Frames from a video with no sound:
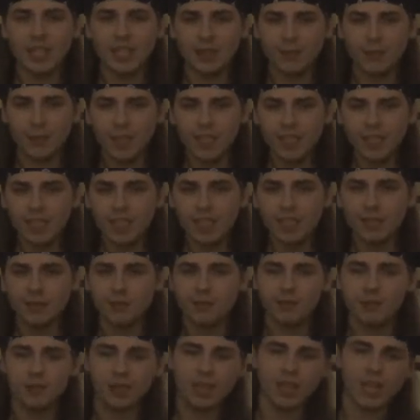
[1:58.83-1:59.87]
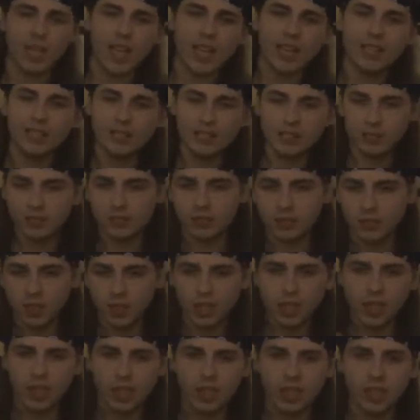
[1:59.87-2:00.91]
eventually, and
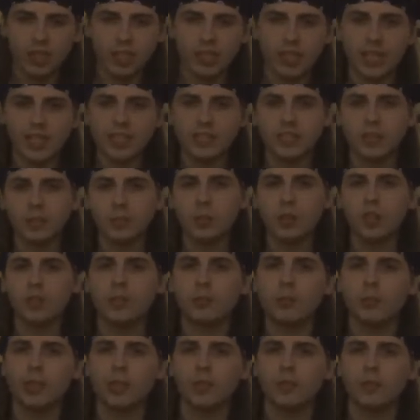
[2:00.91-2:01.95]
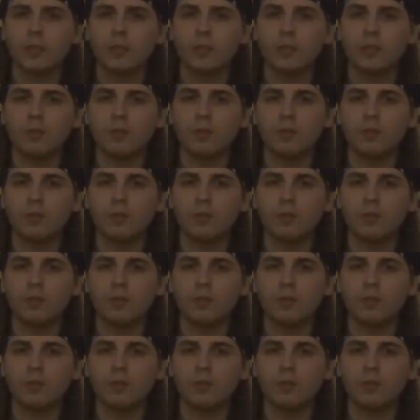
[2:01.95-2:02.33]
in case you're wondering,